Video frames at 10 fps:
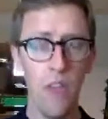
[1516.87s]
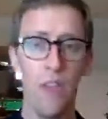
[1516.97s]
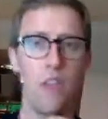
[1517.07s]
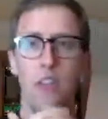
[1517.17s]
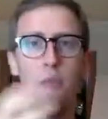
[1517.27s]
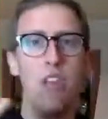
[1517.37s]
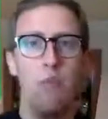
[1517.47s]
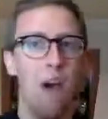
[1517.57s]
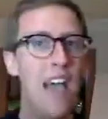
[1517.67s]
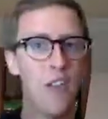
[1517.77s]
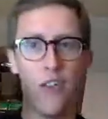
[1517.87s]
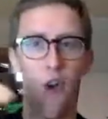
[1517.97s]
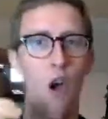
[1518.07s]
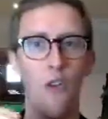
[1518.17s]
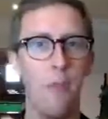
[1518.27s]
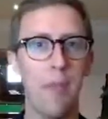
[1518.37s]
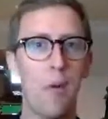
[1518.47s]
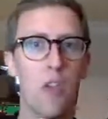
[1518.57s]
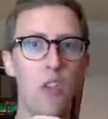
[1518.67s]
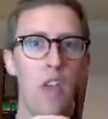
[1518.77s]
And there's a reason why, because there are other
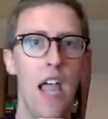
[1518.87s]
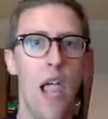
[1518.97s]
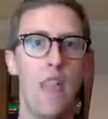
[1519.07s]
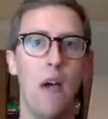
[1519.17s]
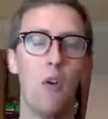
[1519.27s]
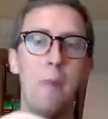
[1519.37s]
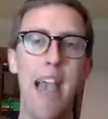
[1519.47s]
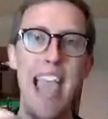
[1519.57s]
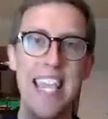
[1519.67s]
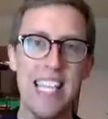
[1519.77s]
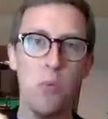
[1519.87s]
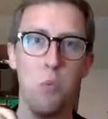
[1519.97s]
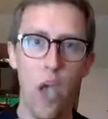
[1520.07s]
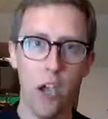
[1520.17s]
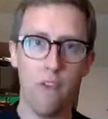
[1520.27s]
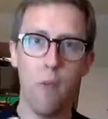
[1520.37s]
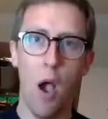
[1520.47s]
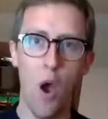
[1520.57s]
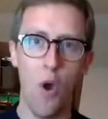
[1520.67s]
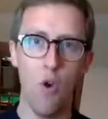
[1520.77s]
bigger ones. Now, number 8 is work from
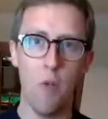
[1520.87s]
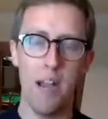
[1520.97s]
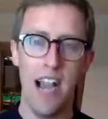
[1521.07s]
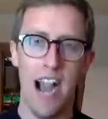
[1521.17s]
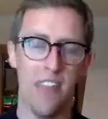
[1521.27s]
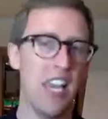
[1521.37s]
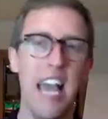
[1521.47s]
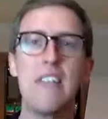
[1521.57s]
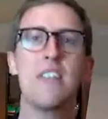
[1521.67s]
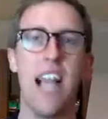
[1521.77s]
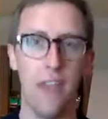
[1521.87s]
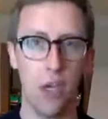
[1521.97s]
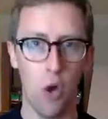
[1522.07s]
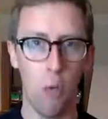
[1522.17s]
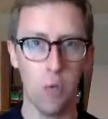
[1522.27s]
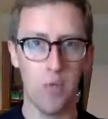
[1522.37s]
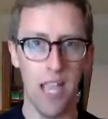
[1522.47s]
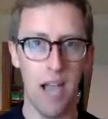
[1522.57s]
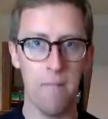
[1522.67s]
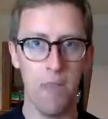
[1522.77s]
home and the lifestyle that comes with
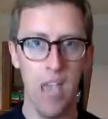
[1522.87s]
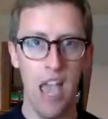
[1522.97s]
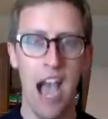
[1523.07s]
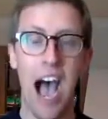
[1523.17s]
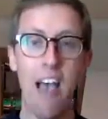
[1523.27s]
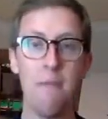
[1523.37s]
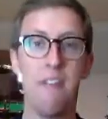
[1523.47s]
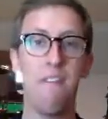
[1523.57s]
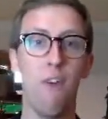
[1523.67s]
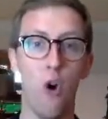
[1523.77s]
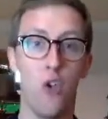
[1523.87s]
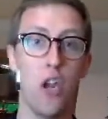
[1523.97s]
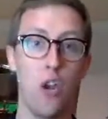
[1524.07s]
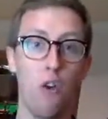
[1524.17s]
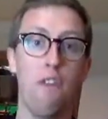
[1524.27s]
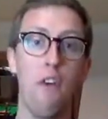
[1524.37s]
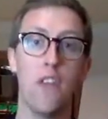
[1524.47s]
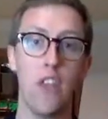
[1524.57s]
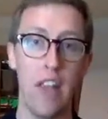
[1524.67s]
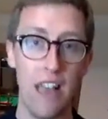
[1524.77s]
that. I've been fortunate enough over
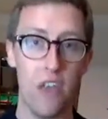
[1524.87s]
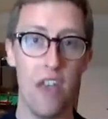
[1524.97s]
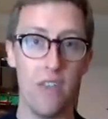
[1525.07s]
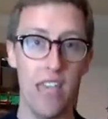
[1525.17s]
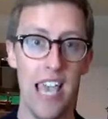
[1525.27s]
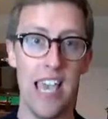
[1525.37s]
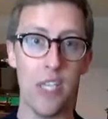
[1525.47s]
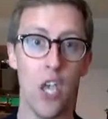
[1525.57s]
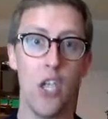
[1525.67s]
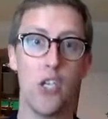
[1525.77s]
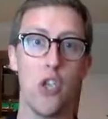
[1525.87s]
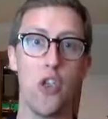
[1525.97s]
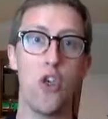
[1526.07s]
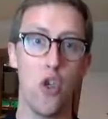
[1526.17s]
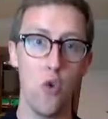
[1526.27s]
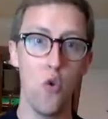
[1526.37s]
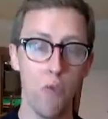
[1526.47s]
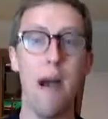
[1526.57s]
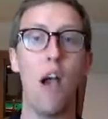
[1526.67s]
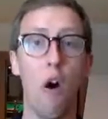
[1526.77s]
the last 7 years to
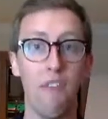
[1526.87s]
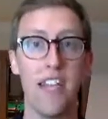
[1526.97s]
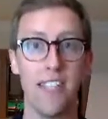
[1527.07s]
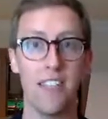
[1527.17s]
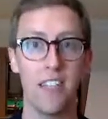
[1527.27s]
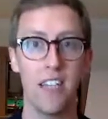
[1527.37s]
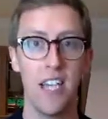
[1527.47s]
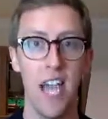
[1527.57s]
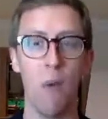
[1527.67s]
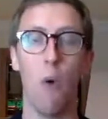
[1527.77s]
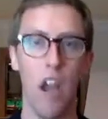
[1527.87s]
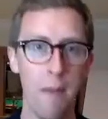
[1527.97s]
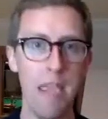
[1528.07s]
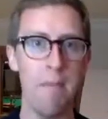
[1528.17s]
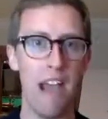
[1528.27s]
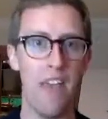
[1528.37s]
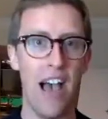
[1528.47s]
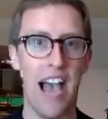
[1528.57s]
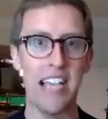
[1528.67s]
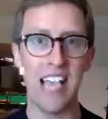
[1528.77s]
choose my office. And what I mean by
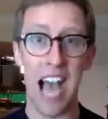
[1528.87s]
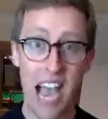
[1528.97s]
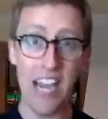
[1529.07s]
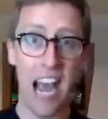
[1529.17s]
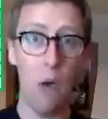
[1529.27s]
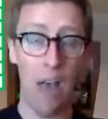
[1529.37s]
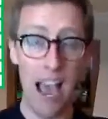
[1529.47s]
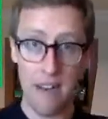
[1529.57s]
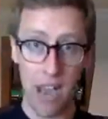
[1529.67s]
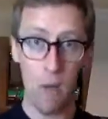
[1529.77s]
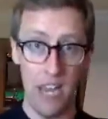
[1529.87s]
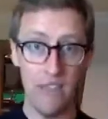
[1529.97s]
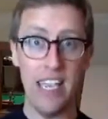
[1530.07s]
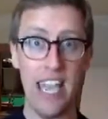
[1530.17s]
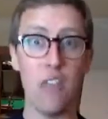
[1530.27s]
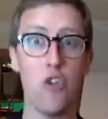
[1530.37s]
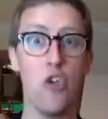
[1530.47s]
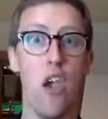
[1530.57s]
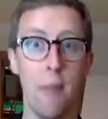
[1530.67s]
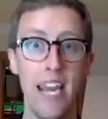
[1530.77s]
that is I'm now living in
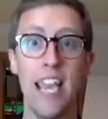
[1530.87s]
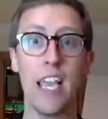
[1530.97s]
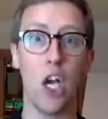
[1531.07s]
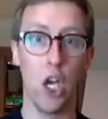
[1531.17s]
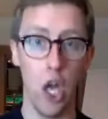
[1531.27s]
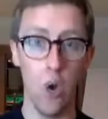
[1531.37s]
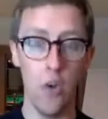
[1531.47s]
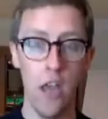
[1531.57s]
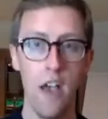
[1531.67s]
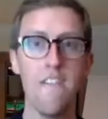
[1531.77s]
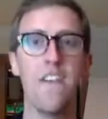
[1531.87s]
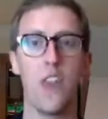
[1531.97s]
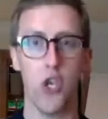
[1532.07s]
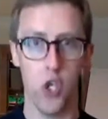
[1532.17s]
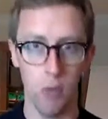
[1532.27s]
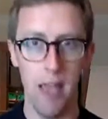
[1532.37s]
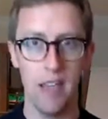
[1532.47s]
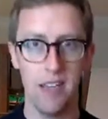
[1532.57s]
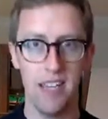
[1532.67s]
Germany, in Cologne, for the summer.